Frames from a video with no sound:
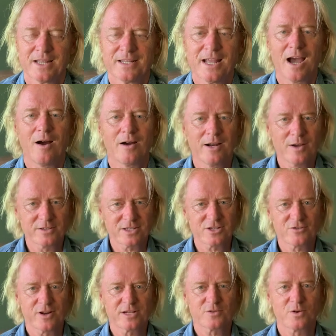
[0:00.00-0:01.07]
Now, I know it's a
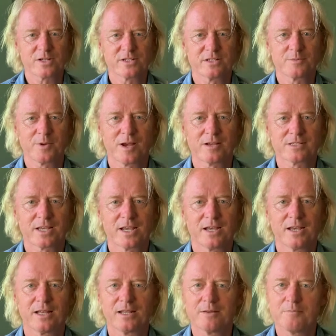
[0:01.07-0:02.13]
strange question to be
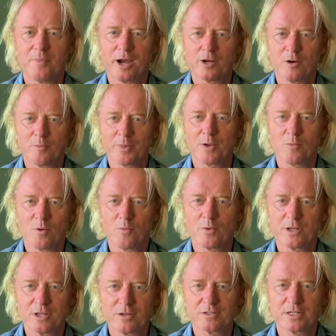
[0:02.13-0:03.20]
asking, and it might not be what we
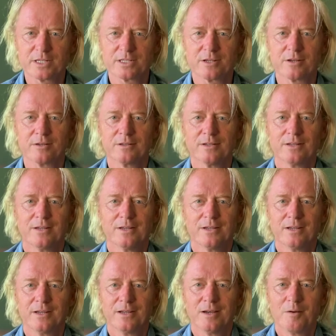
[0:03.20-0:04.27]
usually do,
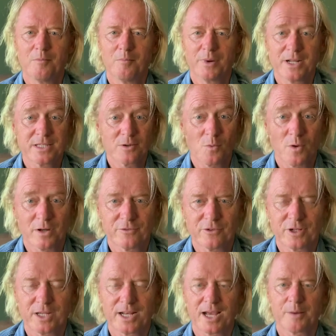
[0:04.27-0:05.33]
but it's a
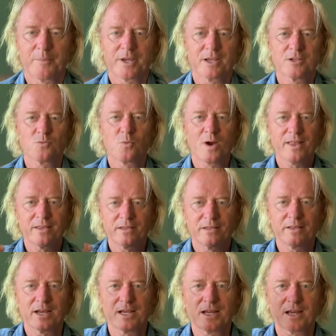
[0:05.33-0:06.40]
wonderful connect, because when
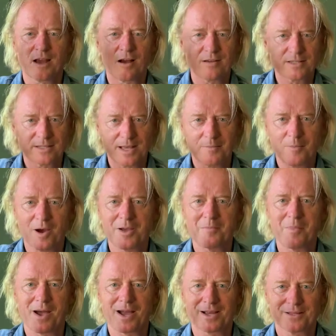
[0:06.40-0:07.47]
they cast their
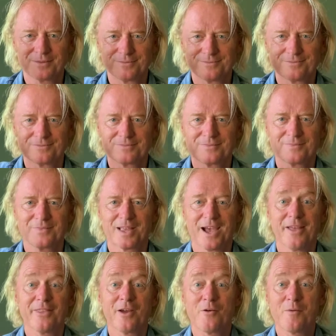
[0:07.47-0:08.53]
mind back
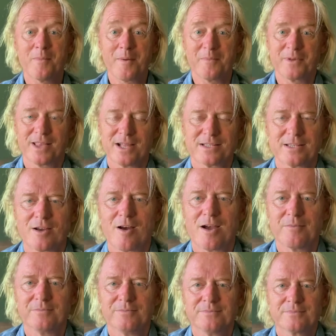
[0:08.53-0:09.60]
and they remember that
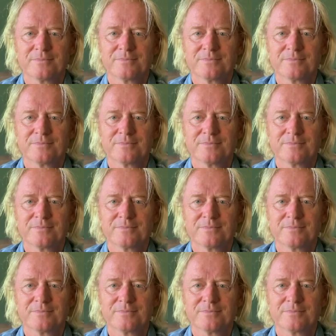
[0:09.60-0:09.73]
time,